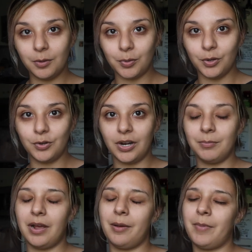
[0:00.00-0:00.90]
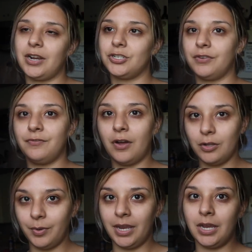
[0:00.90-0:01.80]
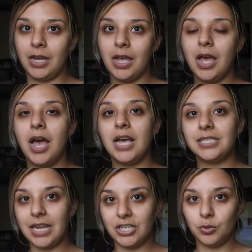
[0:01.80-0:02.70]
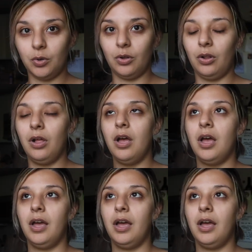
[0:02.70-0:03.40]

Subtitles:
a program. I'm actually following a schedule.